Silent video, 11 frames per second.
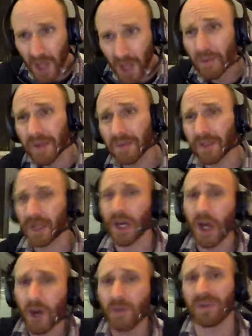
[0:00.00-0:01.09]
I'll be able to
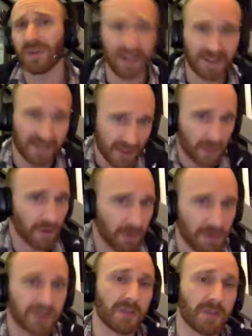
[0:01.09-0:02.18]
code things at a really,
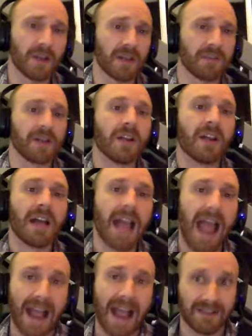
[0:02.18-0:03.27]
really small level
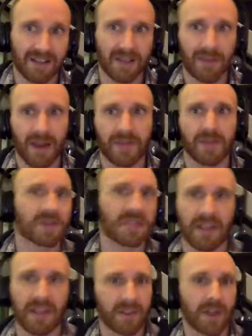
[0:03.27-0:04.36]
and combine those
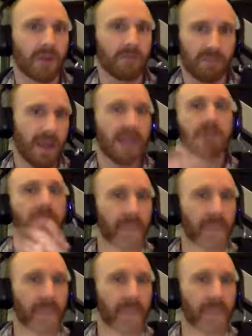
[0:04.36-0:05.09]
together to go make